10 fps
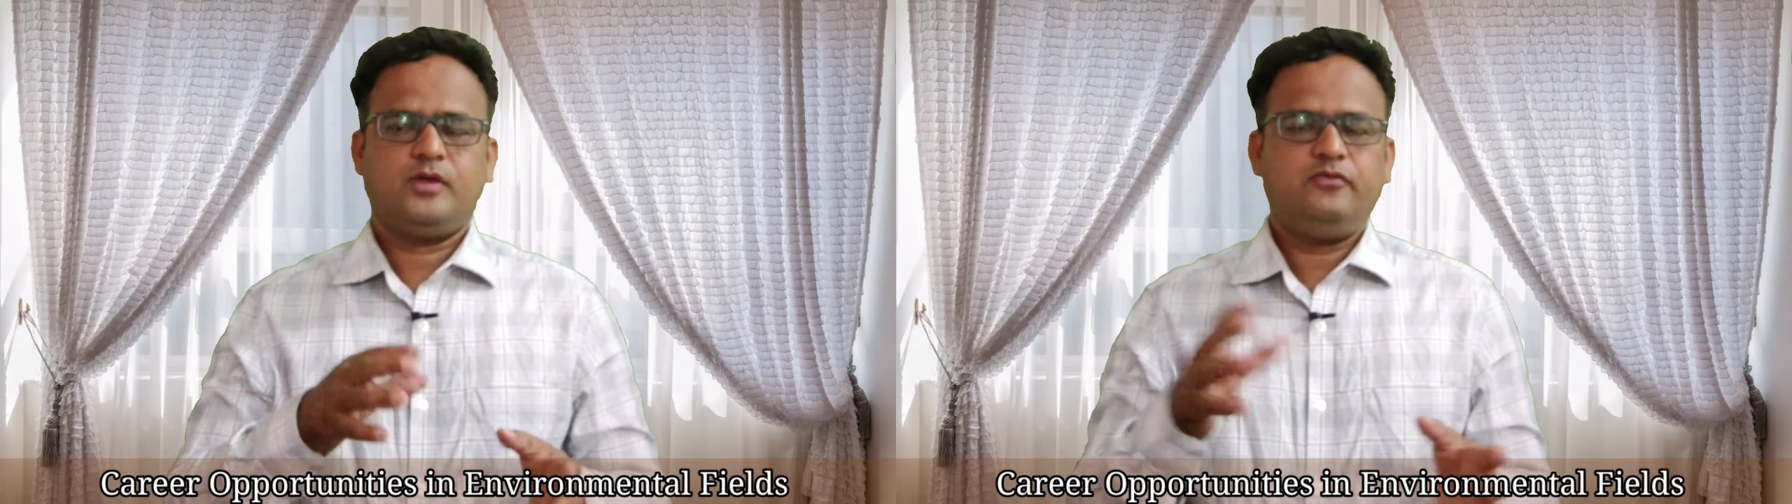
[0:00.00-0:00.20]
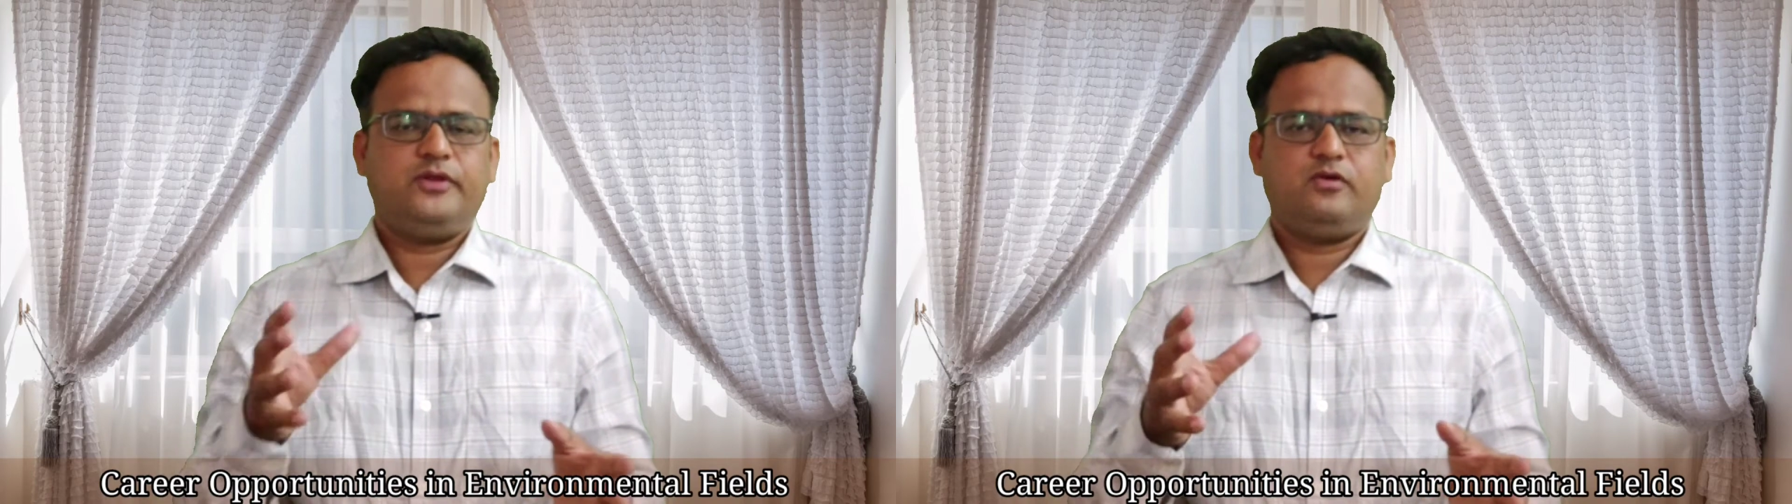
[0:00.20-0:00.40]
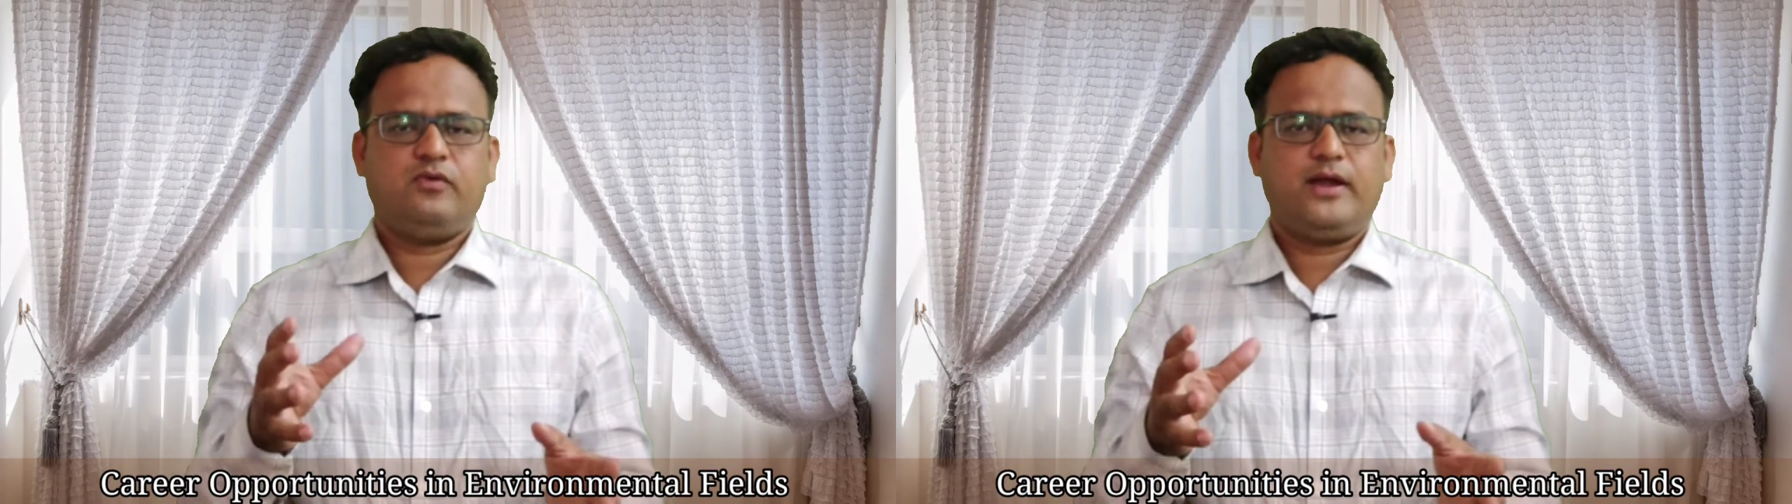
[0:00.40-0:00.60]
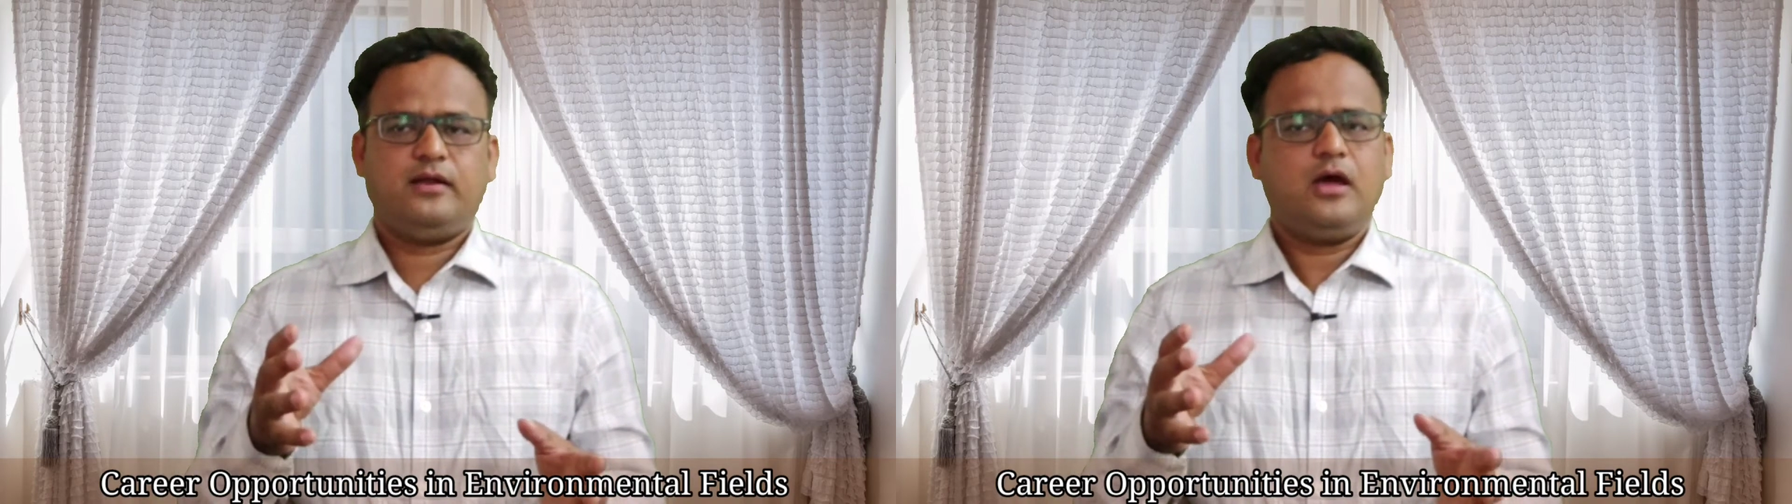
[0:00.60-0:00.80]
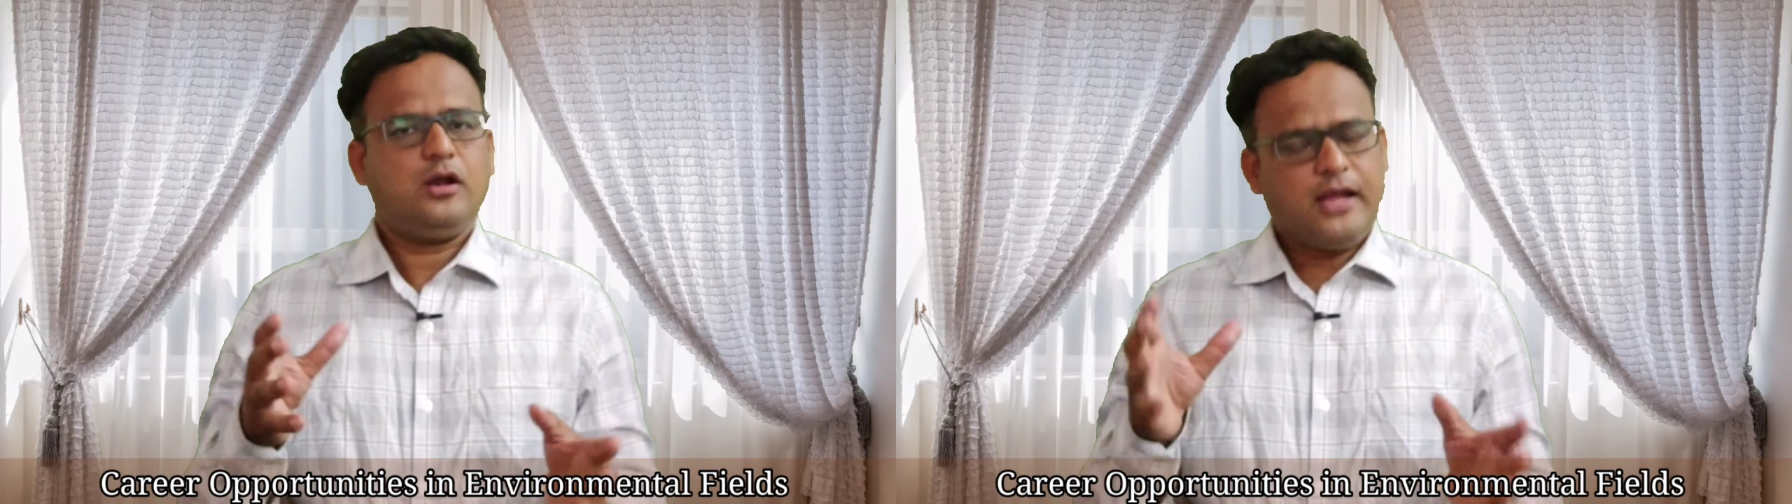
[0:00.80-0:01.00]
if
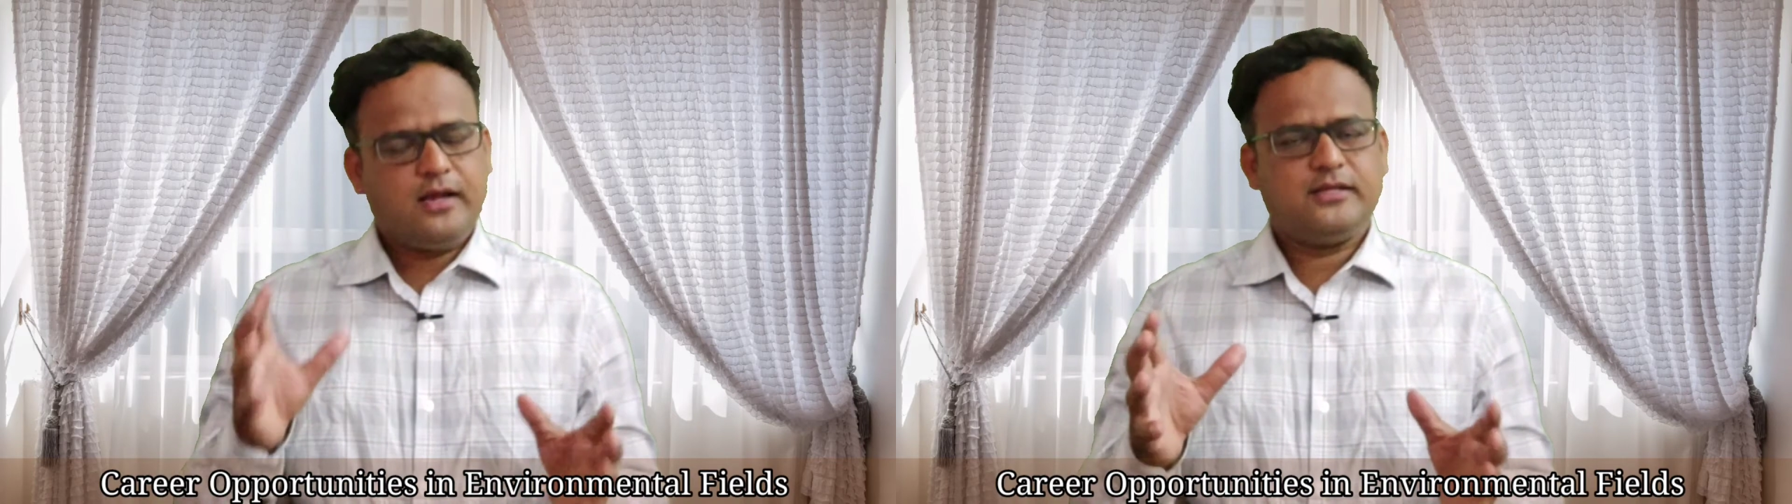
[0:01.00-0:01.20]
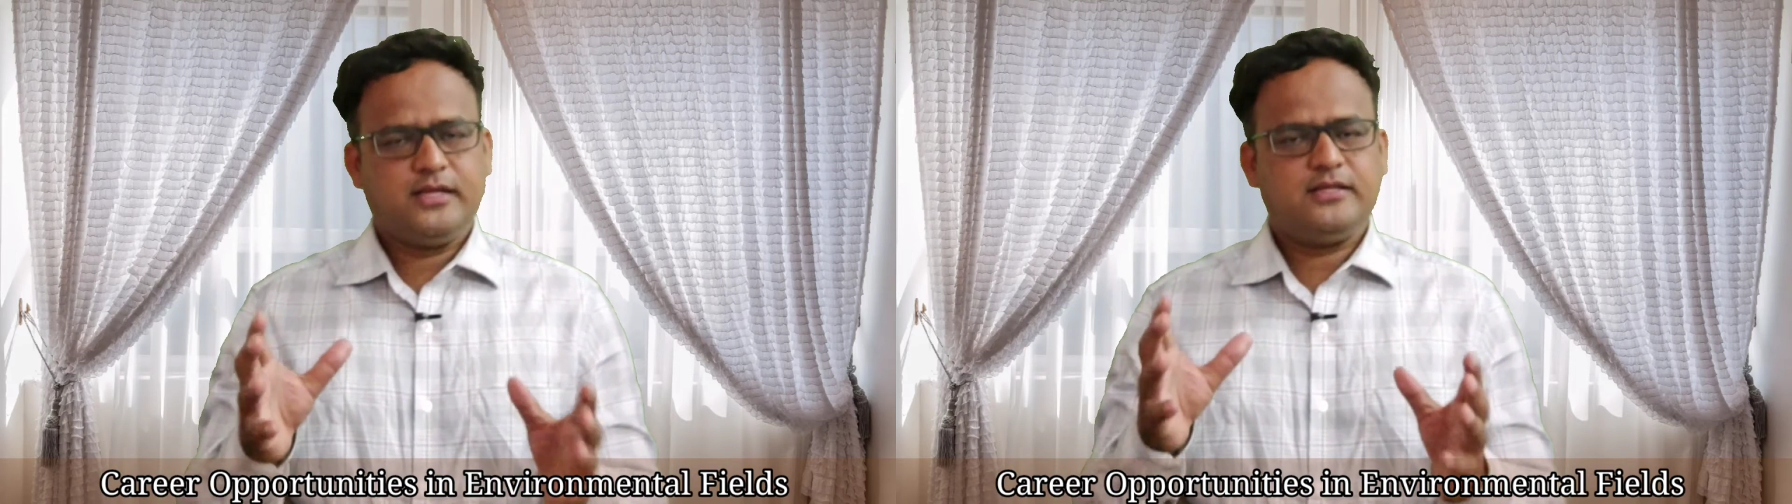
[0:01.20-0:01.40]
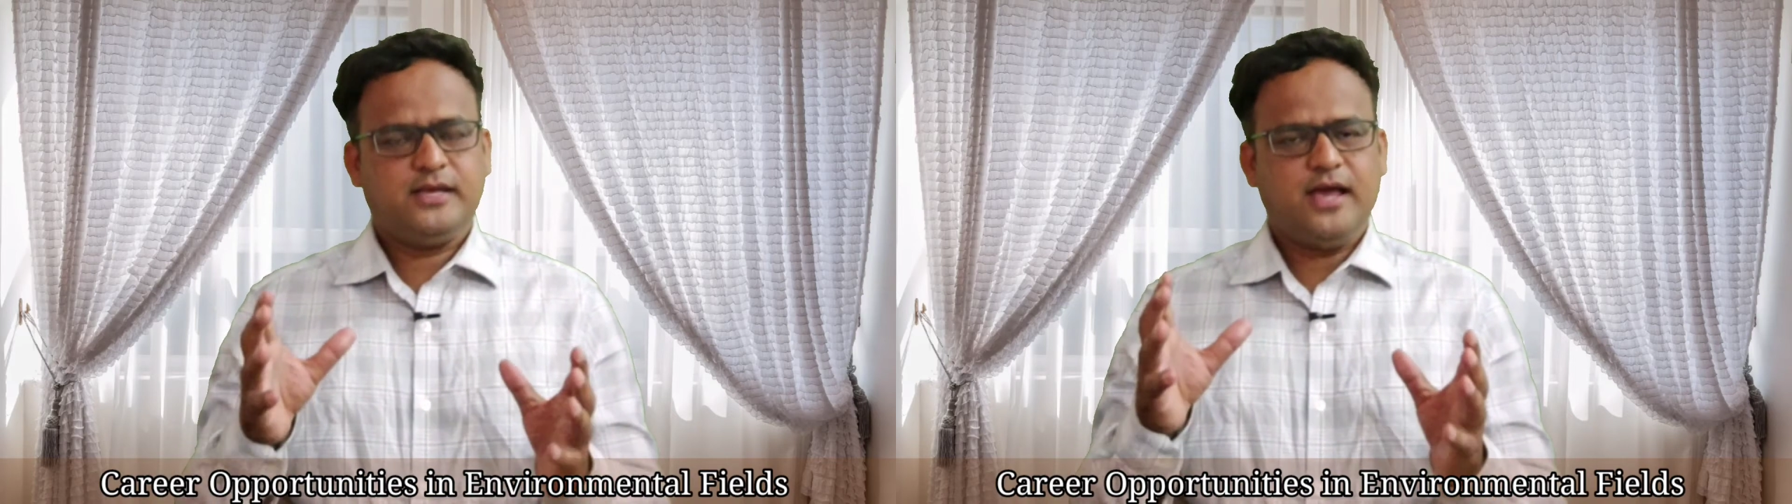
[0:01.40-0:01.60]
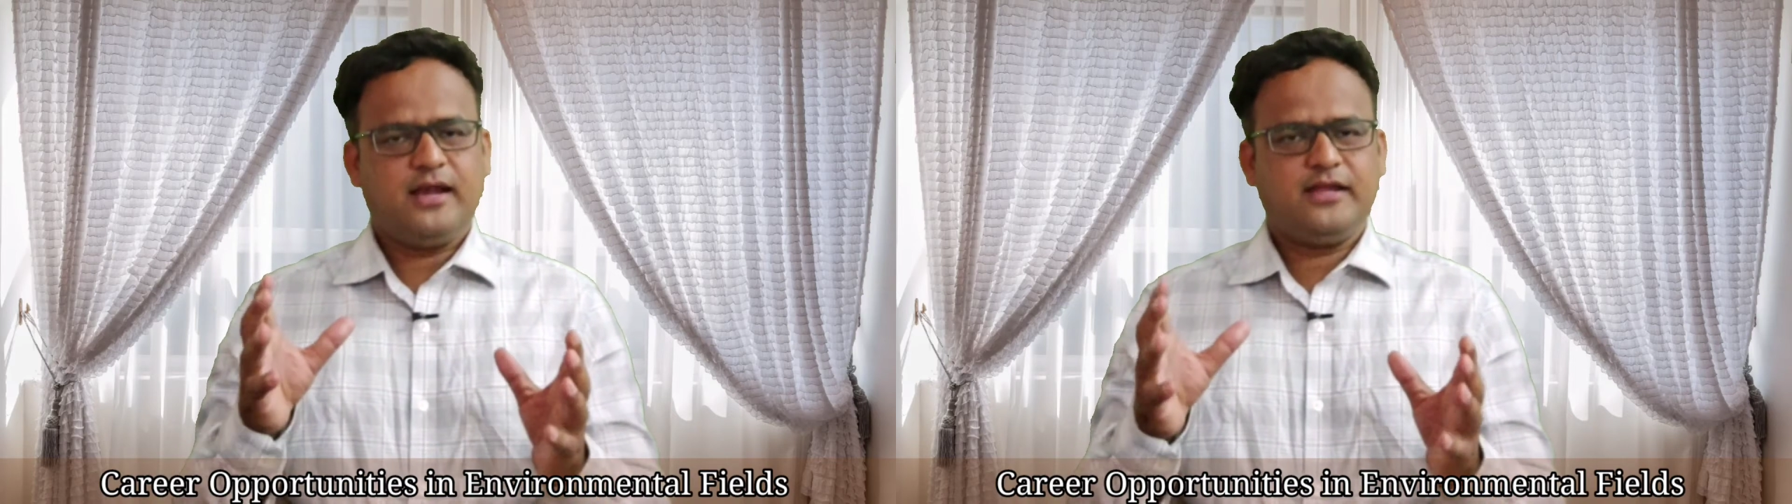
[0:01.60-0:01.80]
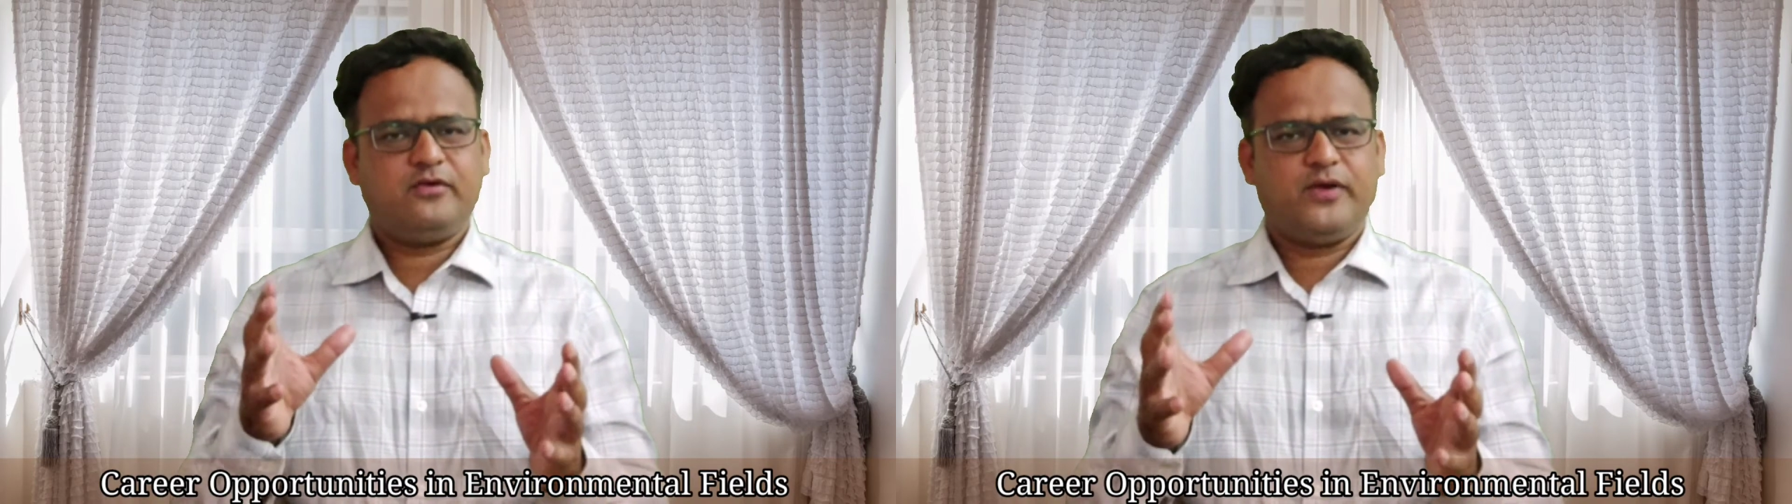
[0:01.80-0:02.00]
required, or they
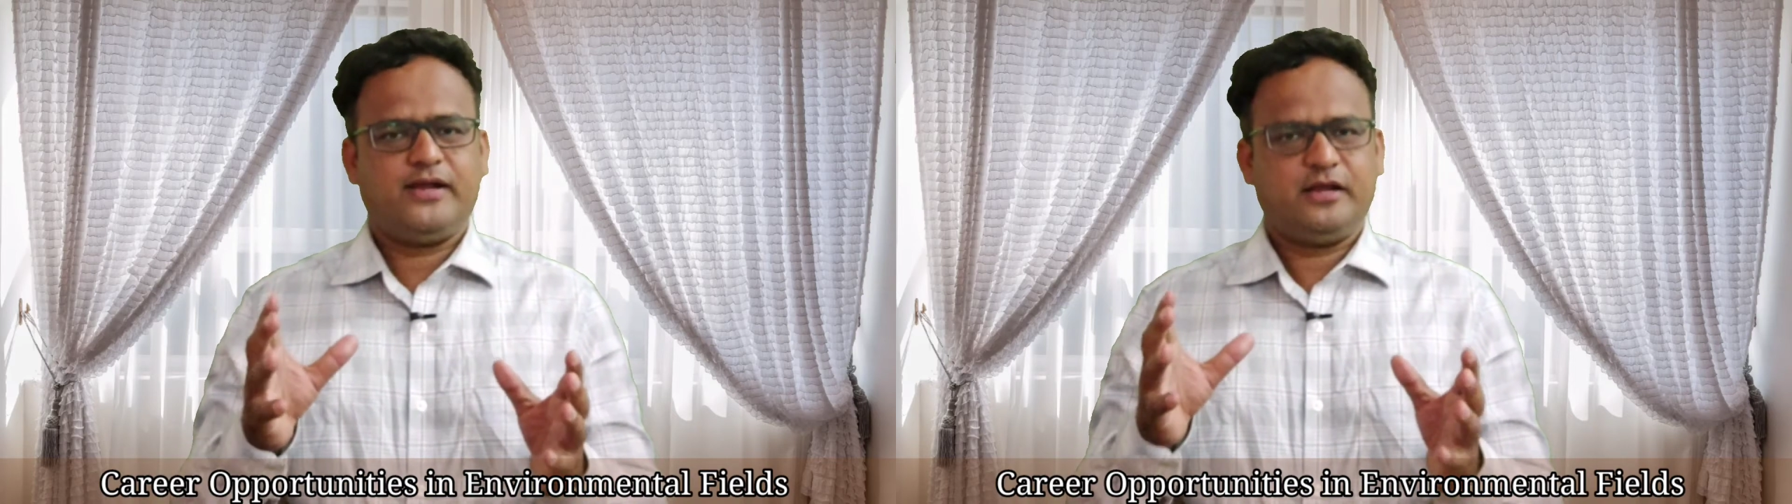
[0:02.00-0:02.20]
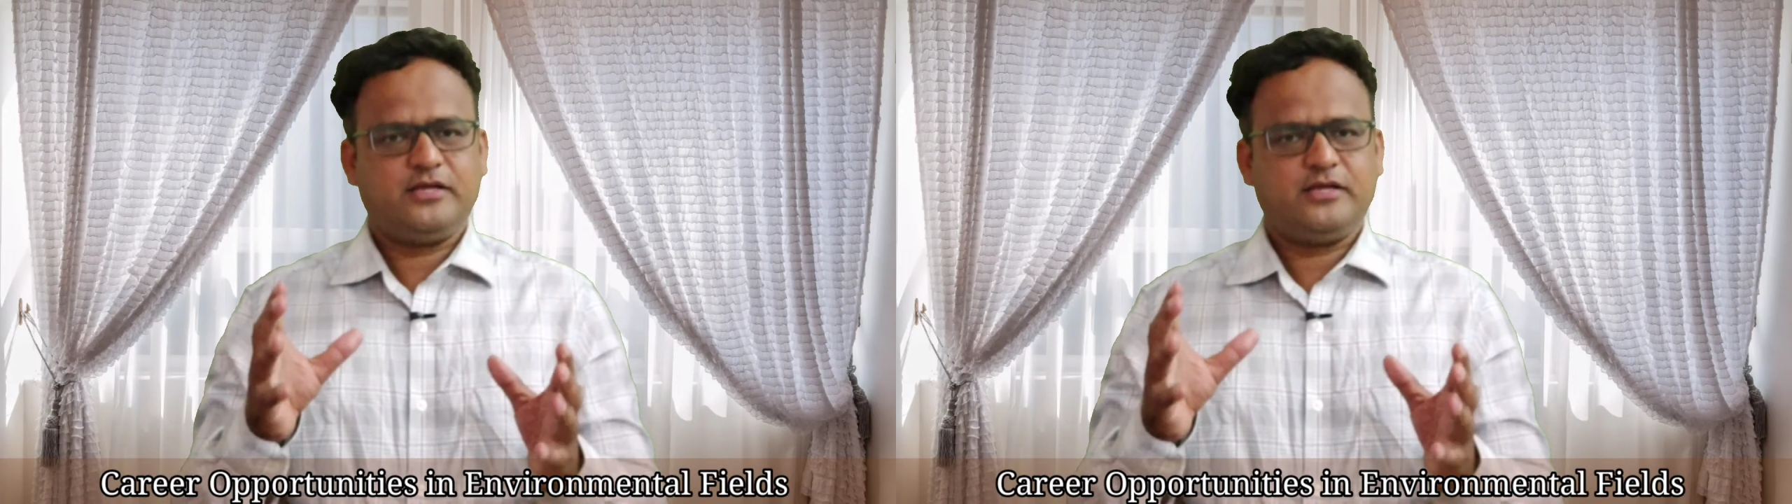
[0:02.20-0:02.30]
are required,